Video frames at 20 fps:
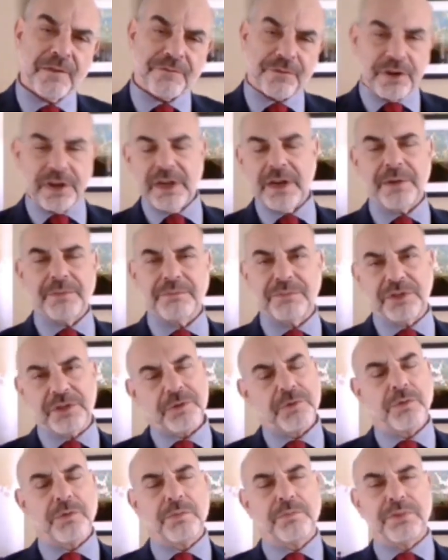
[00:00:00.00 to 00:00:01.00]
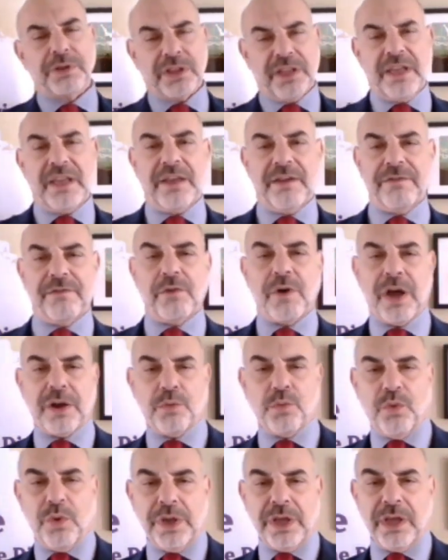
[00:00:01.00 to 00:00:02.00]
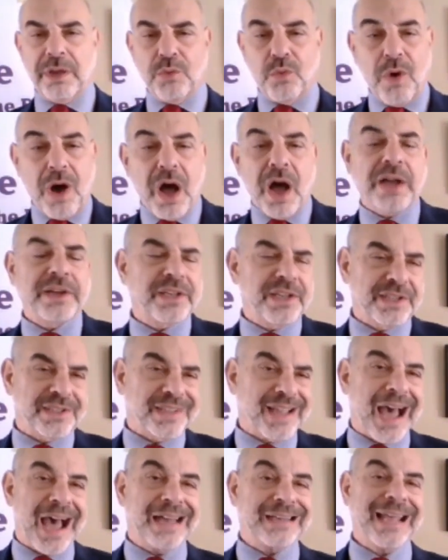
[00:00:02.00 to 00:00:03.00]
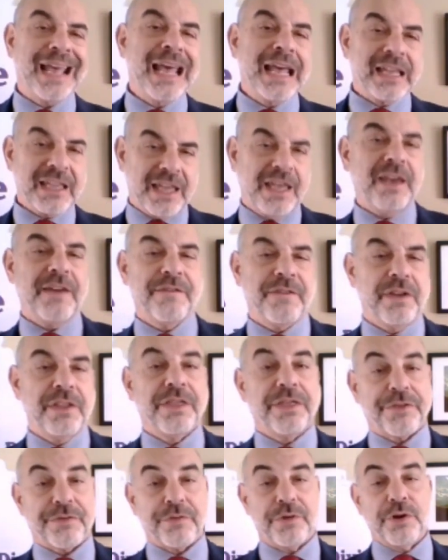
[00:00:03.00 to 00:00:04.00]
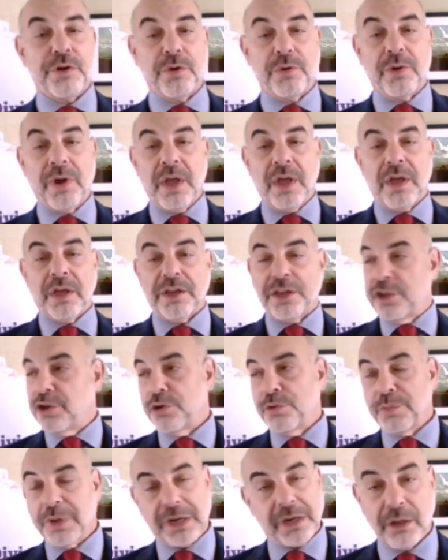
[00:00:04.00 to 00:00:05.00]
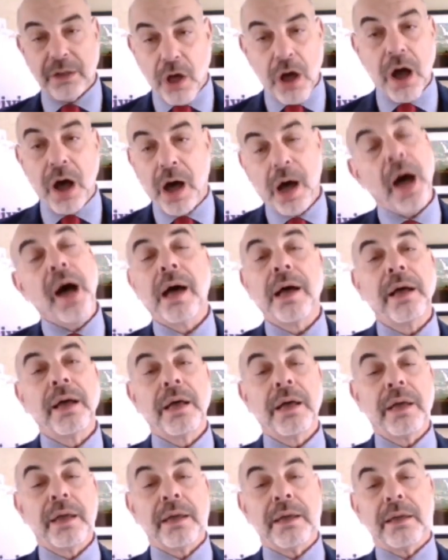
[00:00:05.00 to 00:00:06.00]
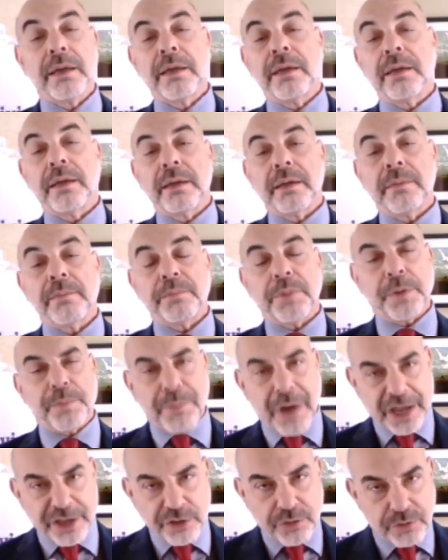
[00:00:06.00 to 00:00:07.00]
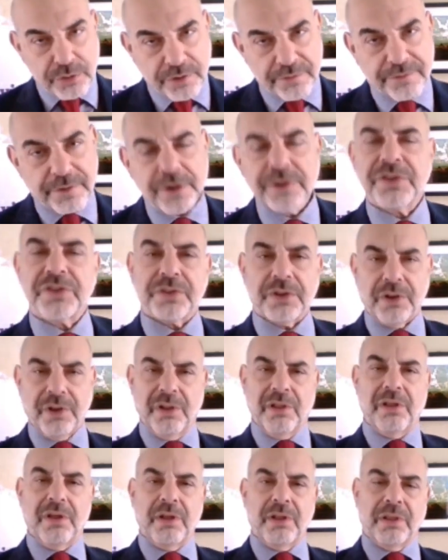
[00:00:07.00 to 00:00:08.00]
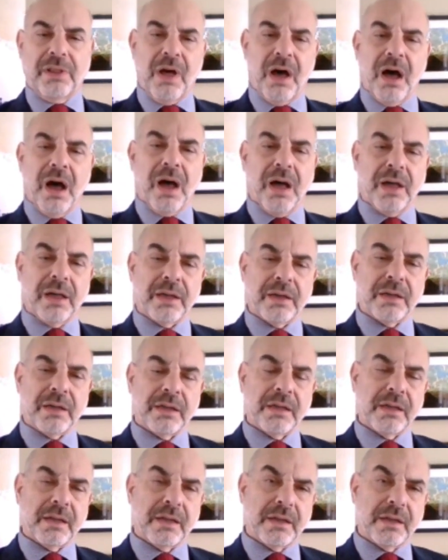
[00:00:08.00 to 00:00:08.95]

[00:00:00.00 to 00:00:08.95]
freedom to believe what we want is not given through human law, but by universal law.